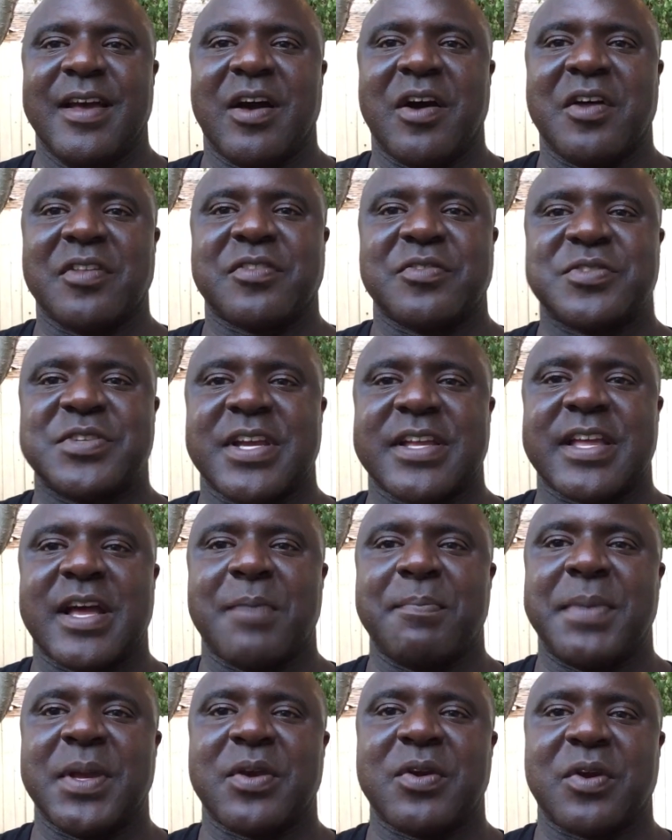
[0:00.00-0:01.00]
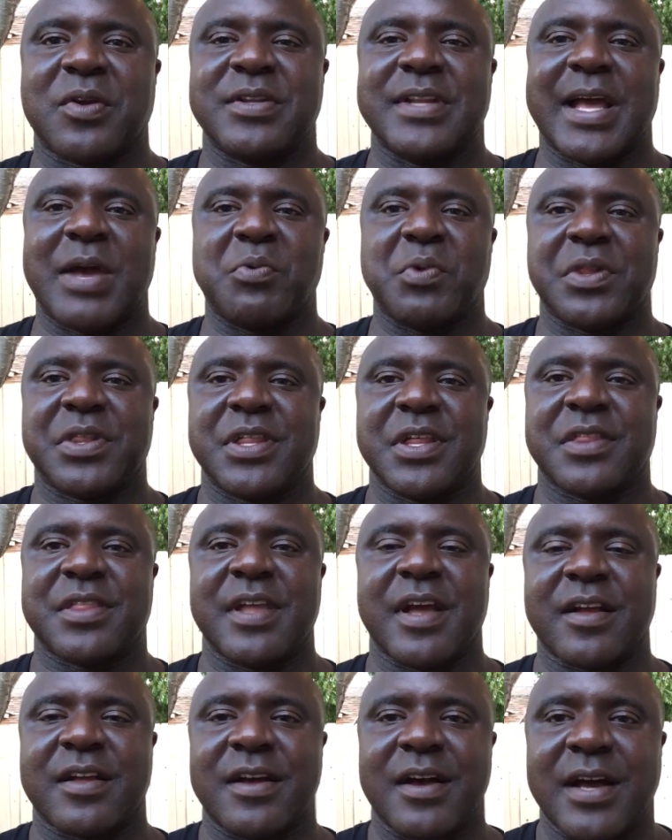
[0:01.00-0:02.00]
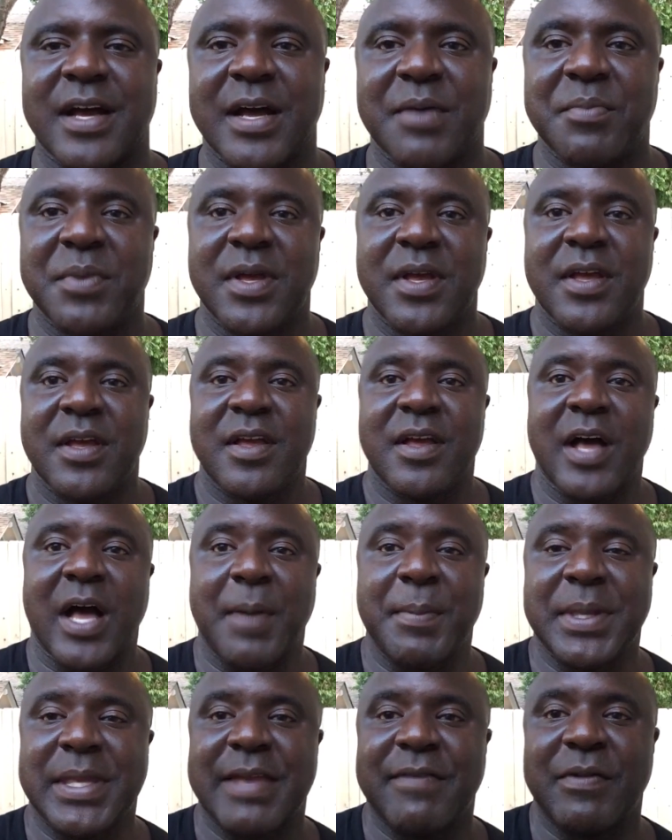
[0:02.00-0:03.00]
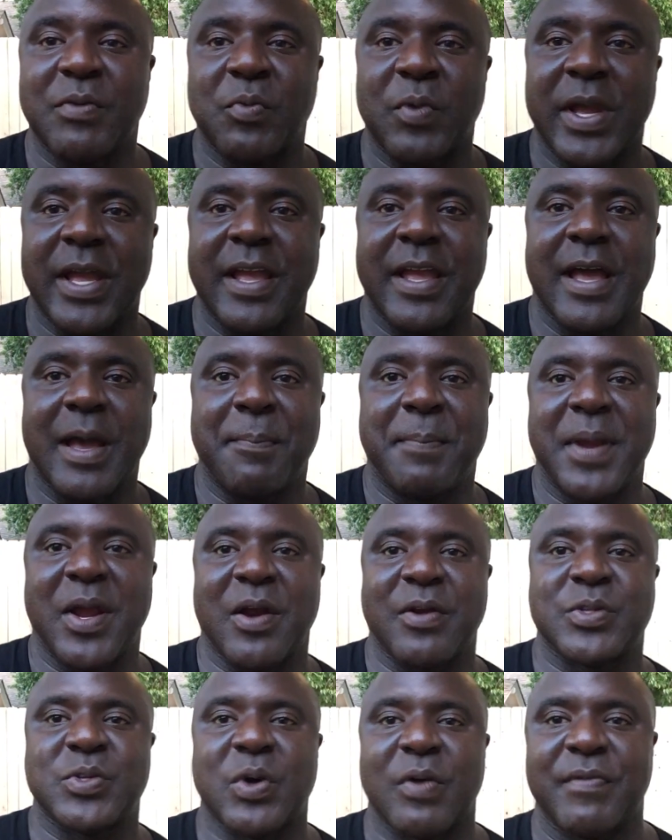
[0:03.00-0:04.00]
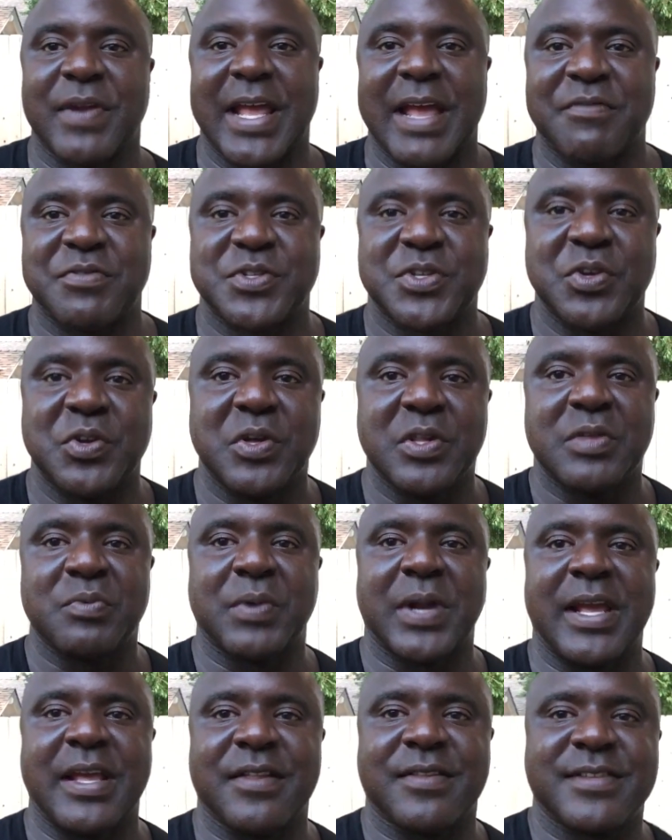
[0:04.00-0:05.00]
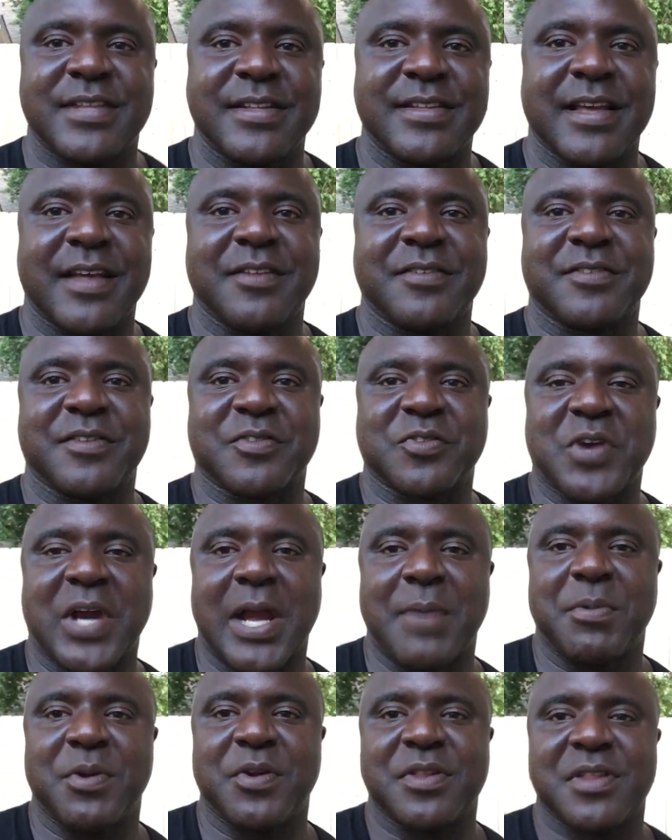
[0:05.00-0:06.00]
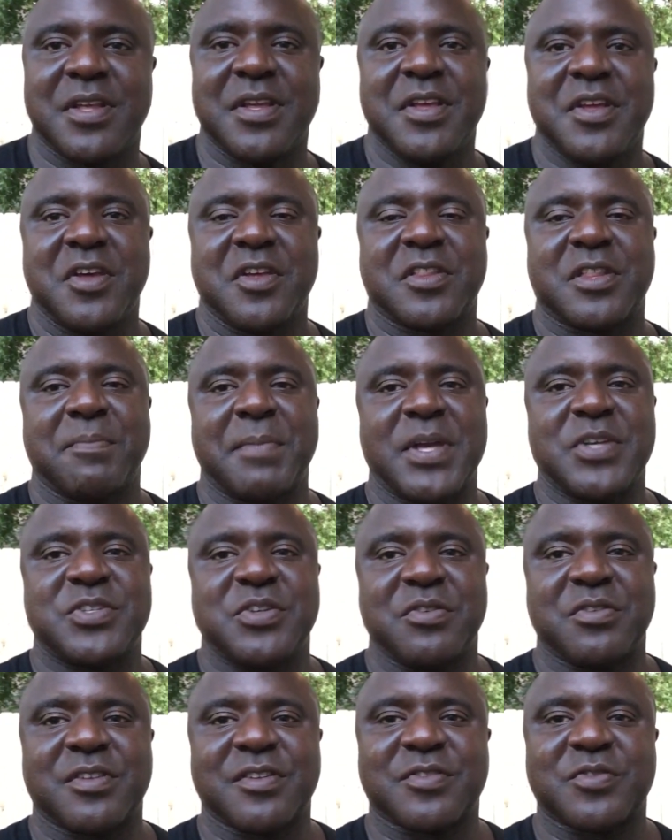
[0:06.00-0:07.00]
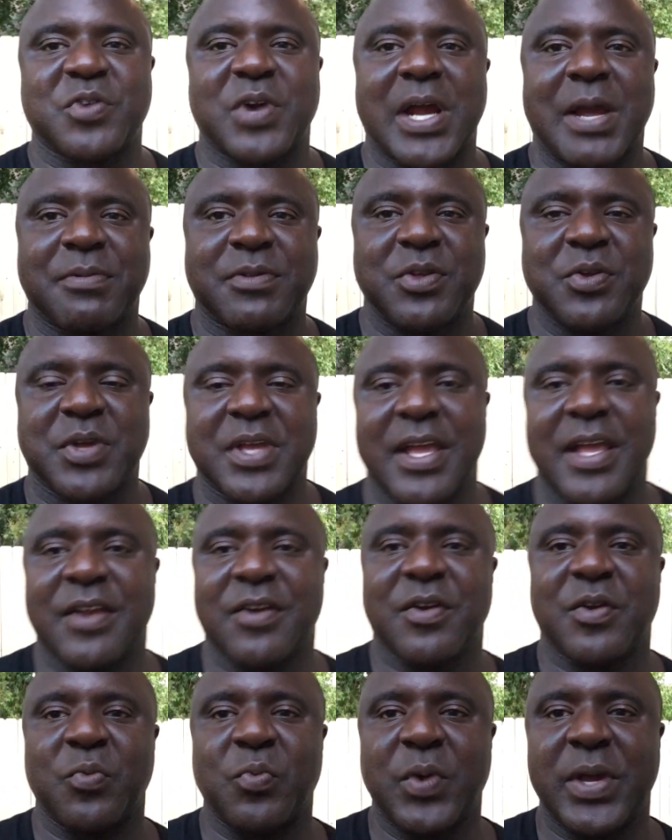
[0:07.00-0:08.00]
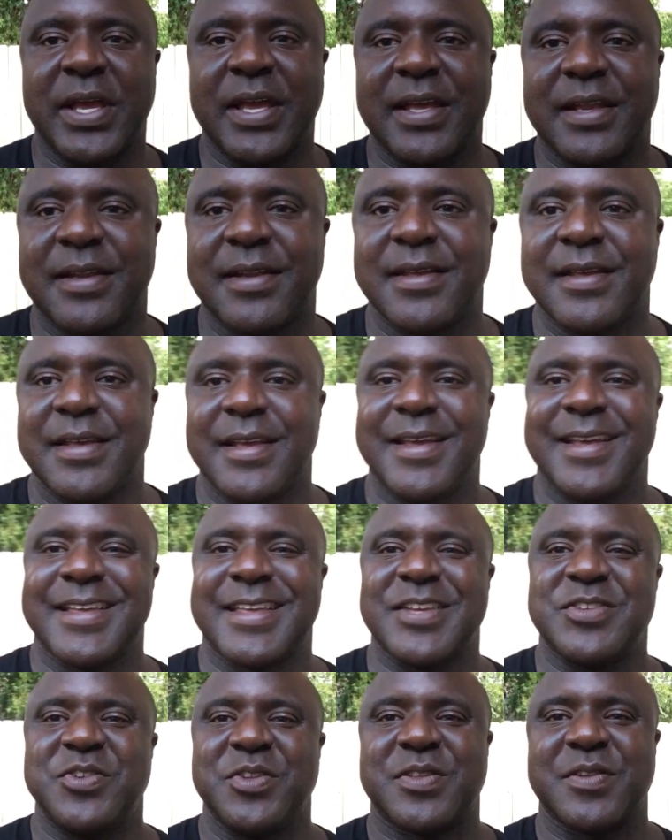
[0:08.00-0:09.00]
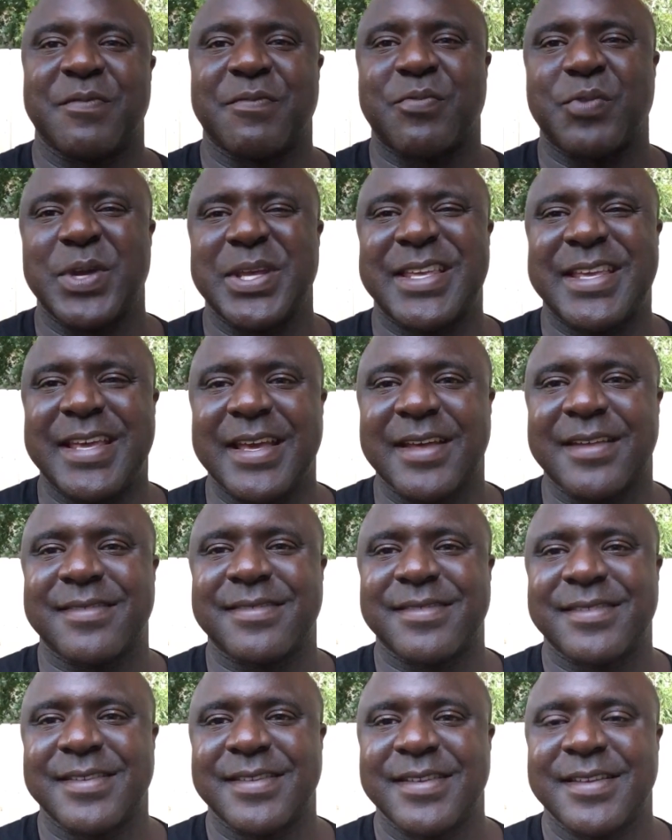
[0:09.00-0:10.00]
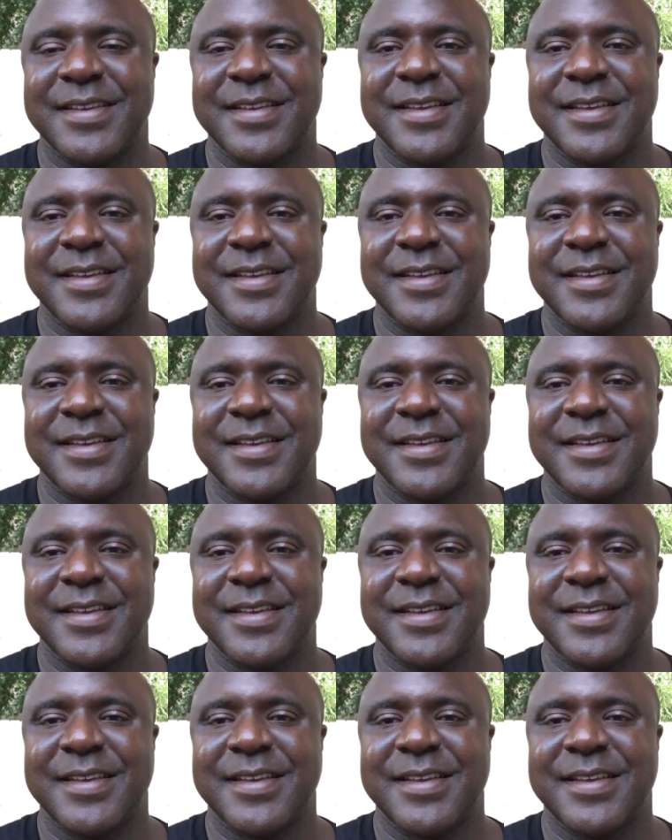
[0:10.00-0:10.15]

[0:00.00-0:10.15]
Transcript: Also, check out BigHerc916.com. I'll be giving away a pair of 12 and a half shoes when I hit 10,000 subscribers. So make sure you subscribe so you can enter to win, get you some free kicks.